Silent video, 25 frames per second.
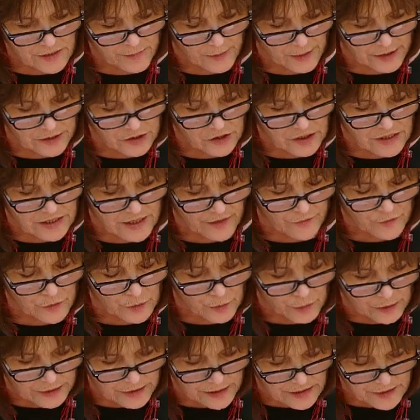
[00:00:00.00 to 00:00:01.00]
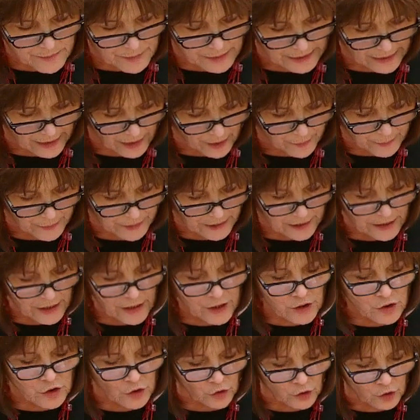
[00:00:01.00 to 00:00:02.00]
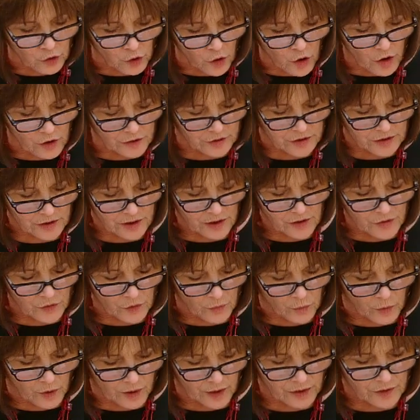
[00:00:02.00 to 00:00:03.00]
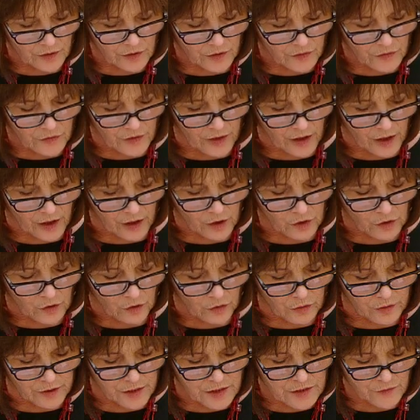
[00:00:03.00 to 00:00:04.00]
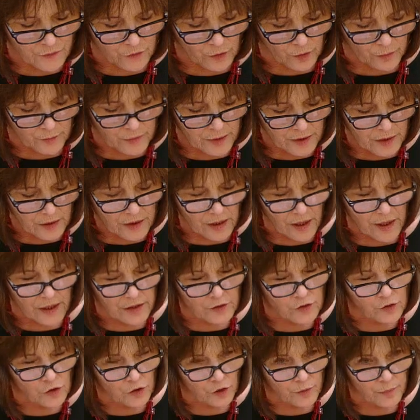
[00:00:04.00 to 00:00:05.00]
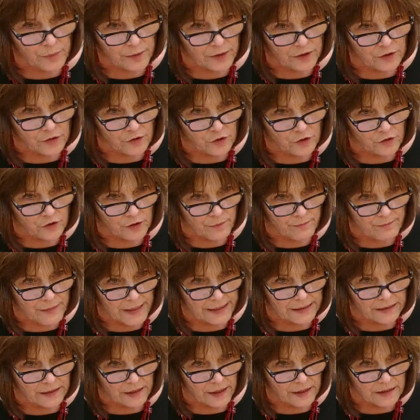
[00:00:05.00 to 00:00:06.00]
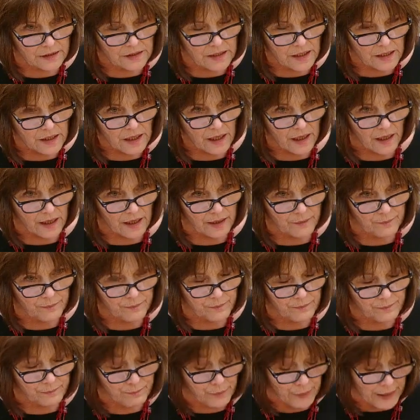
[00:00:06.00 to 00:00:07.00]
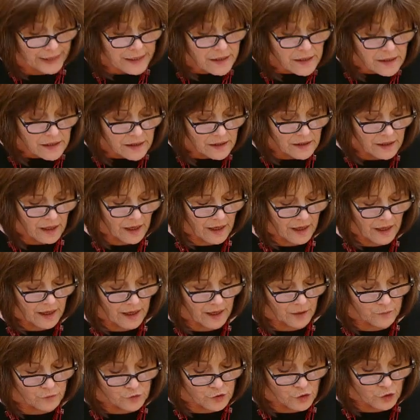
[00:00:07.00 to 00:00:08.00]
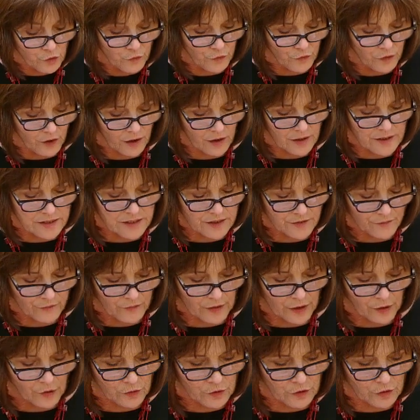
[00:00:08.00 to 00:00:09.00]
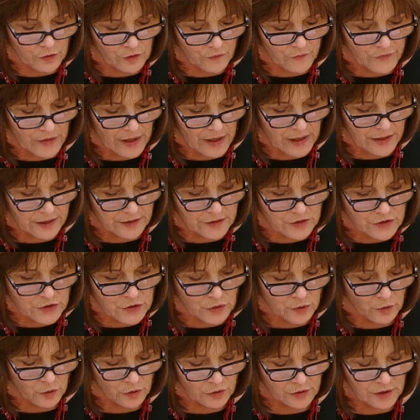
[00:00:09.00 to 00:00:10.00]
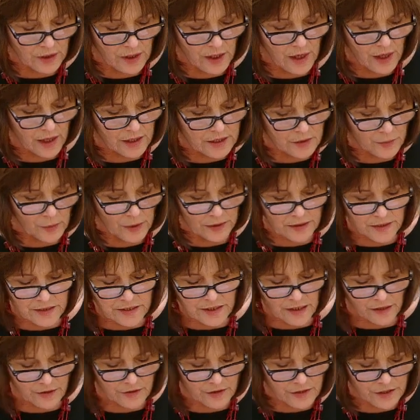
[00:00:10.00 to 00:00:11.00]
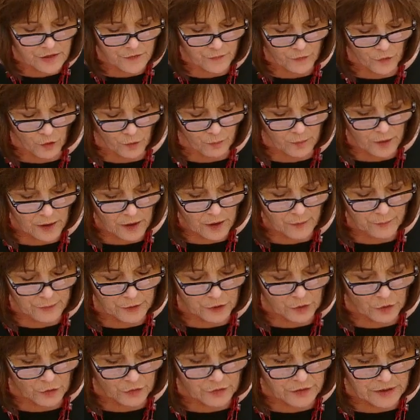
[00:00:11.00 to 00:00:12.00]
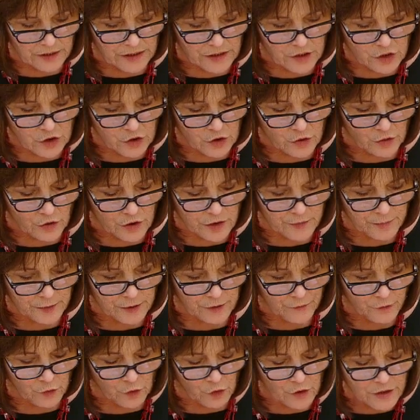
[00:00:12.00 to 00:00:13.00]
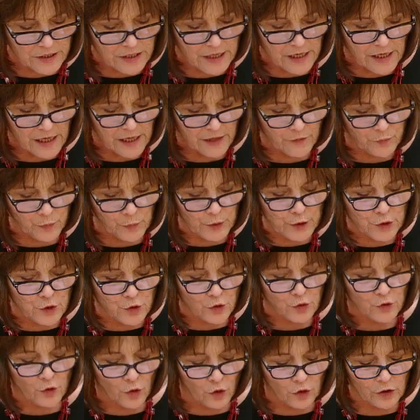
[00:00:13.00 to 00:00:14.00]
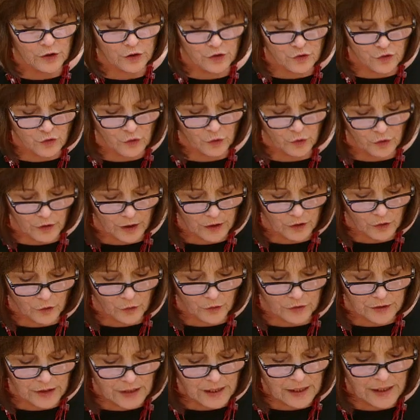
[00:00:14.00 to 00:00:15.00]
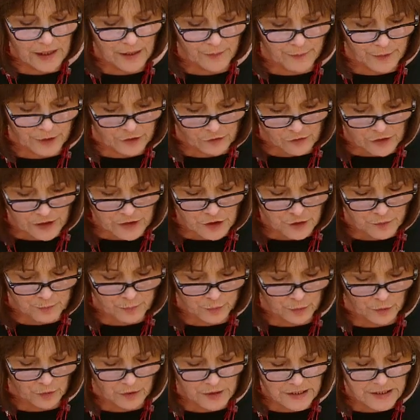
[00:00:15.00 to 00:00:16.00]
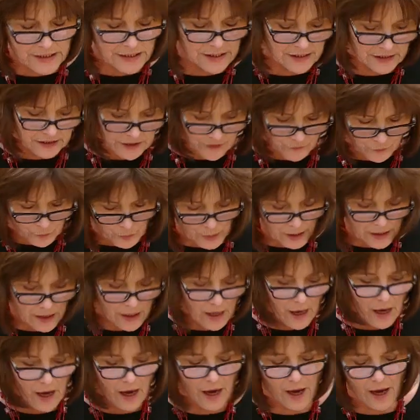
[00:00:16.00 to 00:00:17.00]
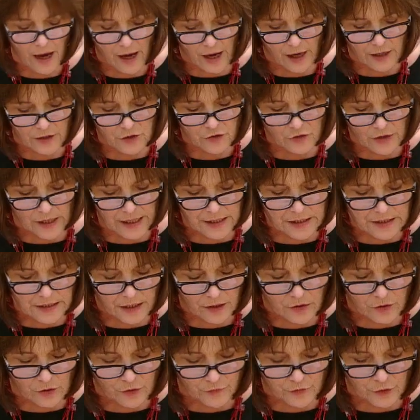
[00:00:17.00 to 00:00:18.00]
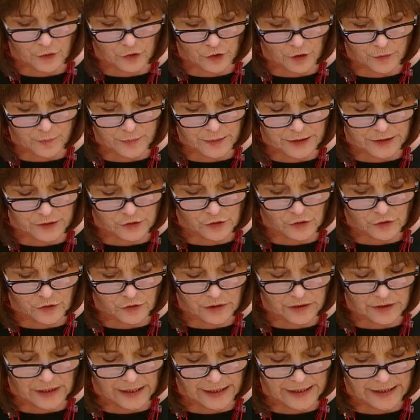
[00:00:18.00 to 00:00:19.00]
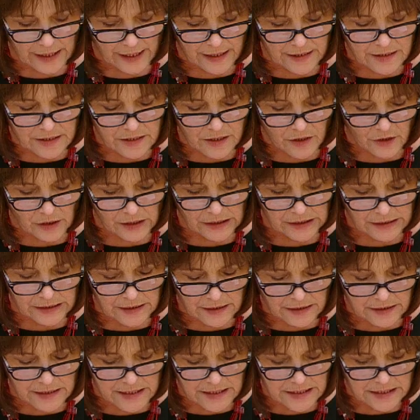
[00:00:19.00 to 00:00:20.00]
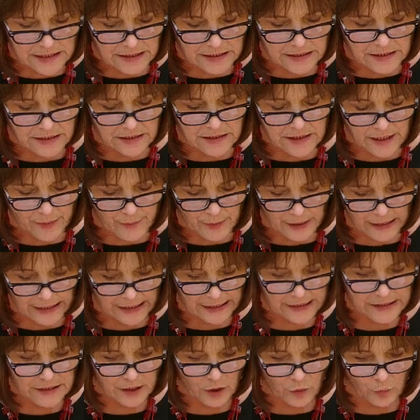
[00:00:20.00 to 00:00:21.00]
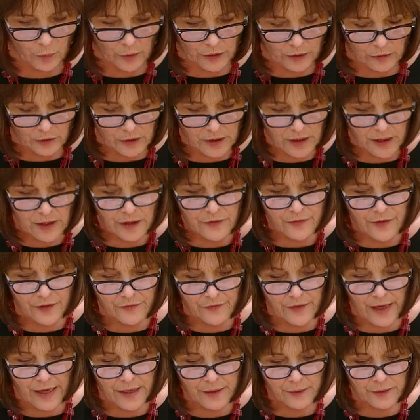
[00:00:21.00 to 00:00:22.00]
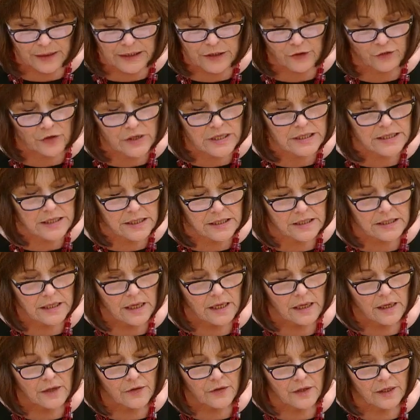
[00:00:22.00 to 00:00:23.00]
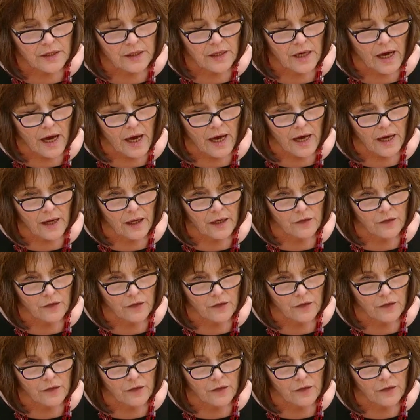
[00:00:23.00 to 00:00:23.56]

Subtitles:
these benches, everyone has been happy to laud the work that our colleagues from the European Union mainland bring and do for us, the value of that and so on, as well as others from beyond these shores. But of course, if we do not control our own immigration policy and if we are dragged out of the European Union against our clearly stated democratic will, then that increases the